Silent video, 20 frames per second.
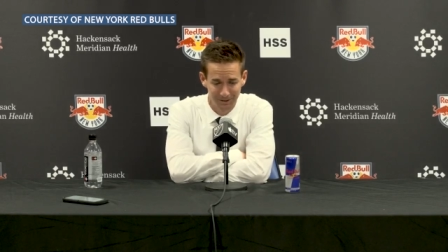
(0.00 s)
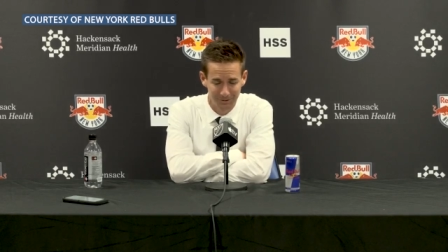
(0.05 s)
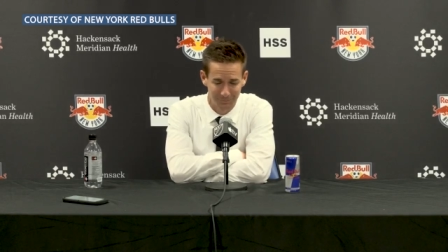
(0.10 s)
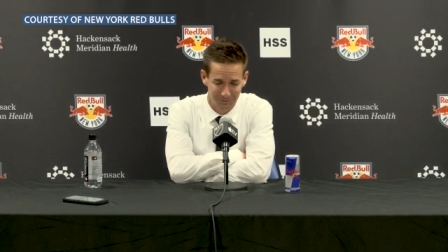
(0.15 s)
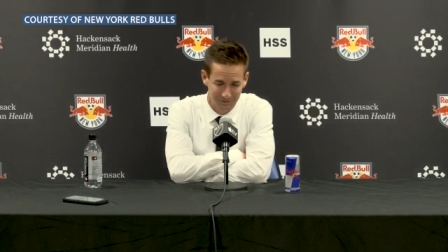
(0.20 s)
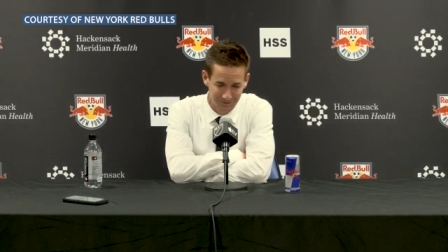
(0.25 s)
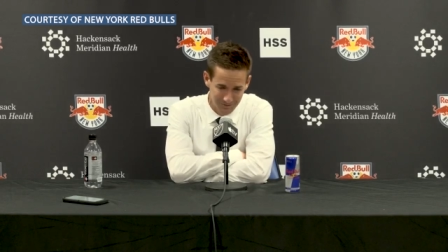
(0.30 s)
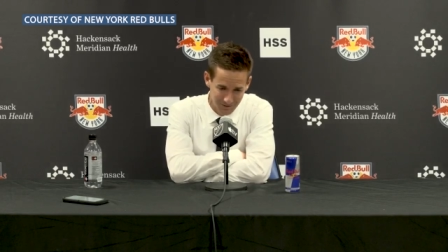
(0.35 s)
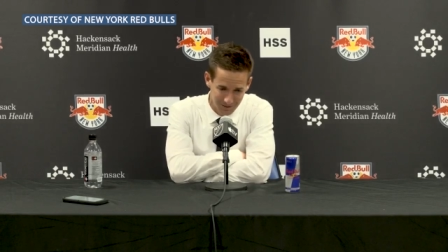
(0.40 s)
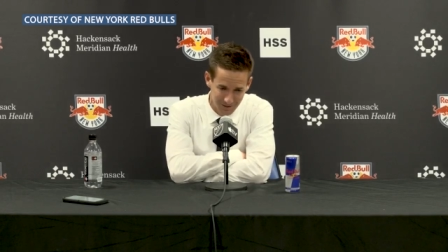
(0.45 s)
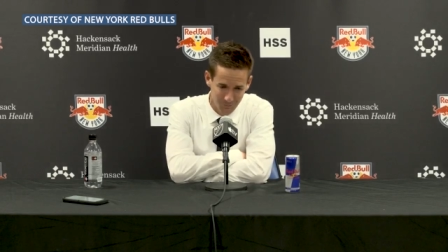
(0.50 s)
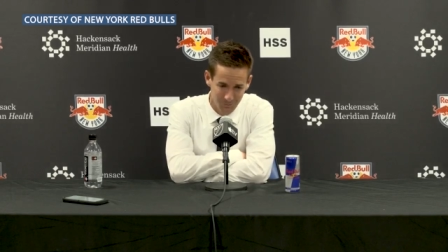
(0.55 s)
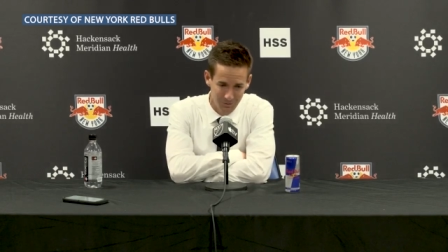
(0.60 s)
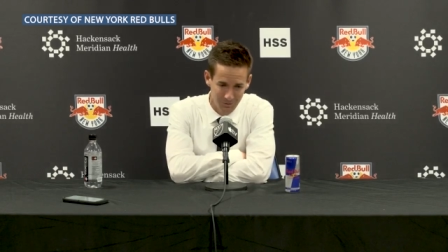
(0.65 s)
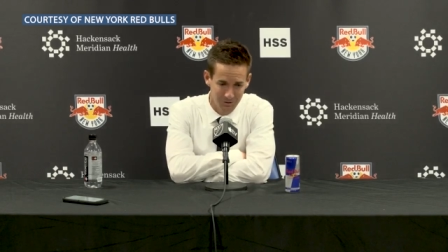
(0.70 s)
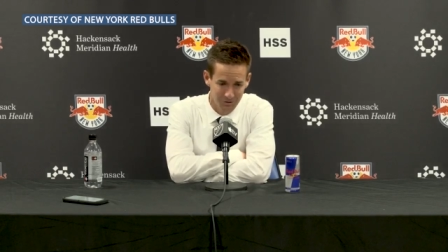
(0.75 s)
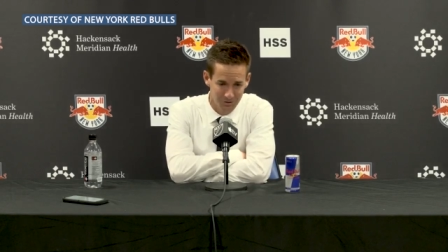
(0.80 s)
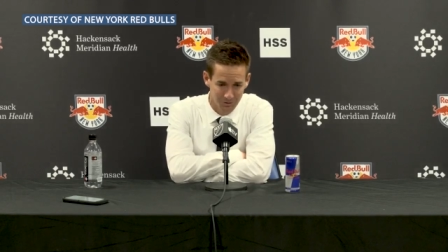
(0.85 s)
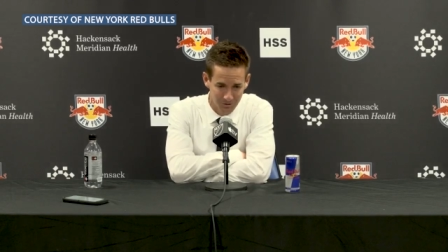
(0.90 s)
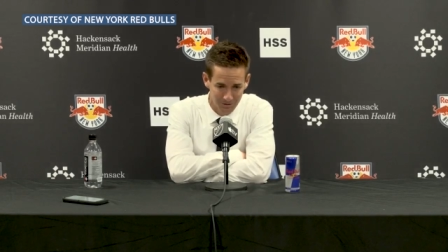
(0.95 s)
But today
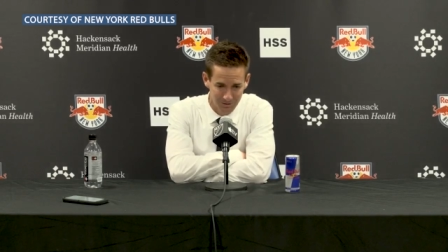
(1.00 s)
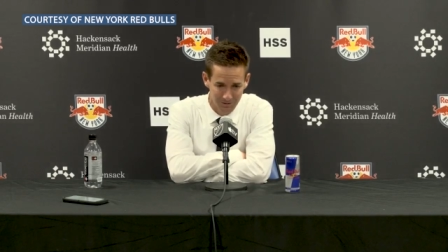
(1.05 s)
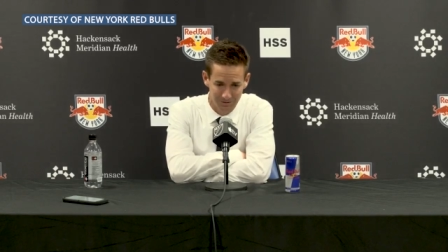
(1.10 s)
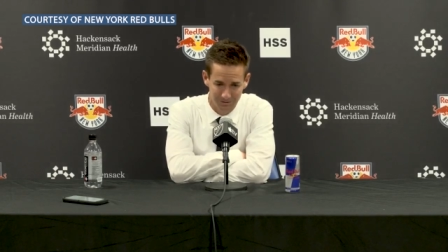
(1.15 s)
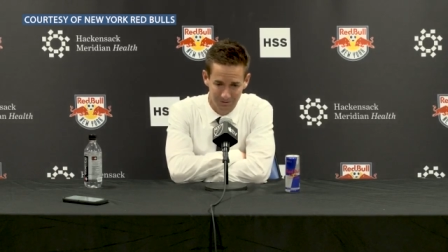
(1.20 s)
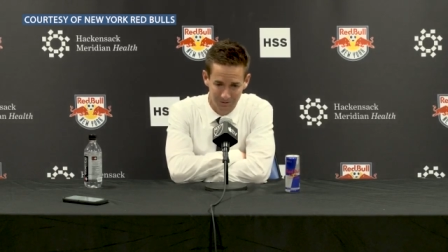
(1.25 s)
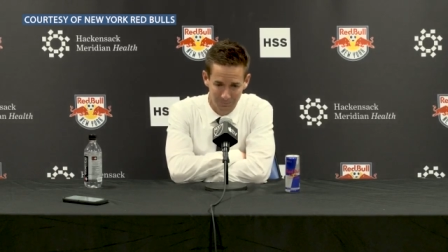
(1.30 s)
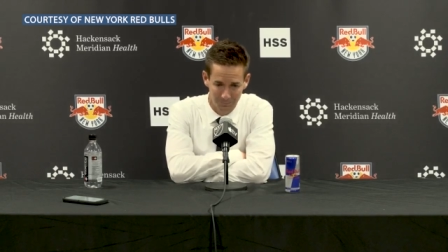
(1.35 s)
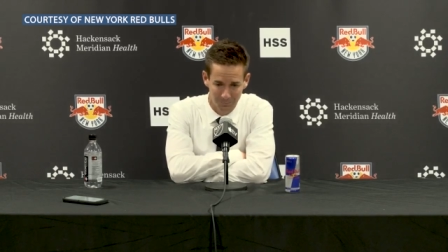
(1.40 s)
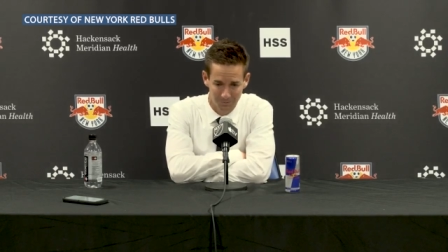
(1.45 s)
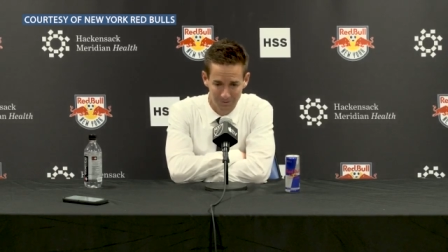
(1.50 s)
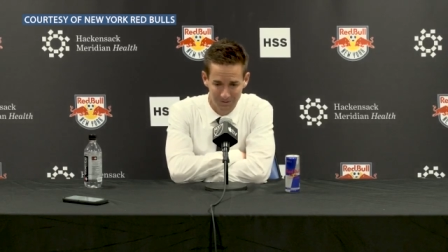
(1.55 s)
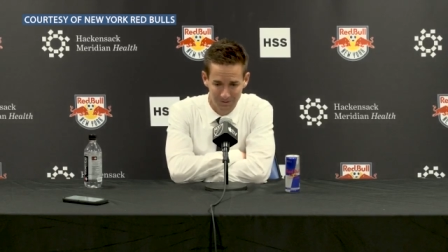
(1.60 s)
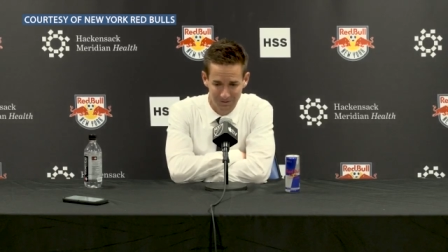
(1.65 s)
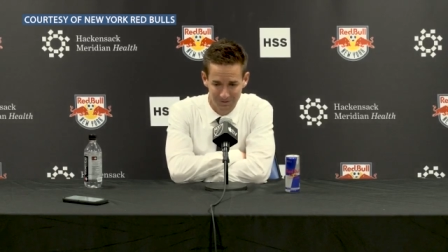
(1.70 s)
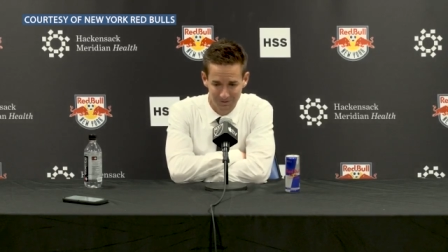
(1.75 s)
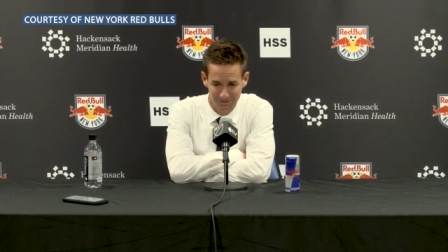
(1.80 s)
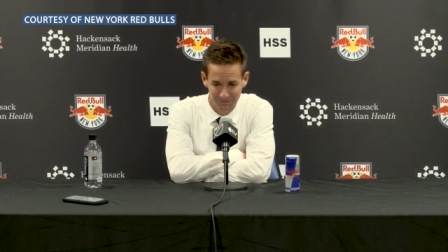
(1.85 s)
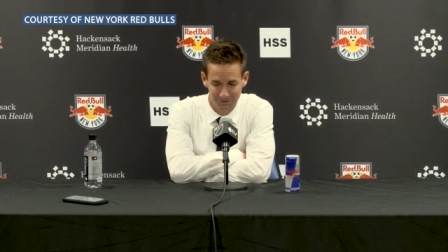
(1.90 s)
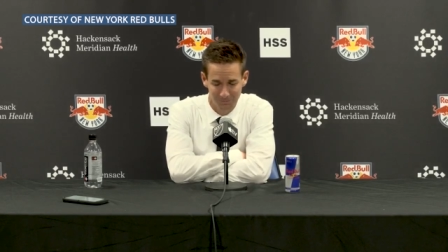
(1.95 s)
we enjoy this 3 points.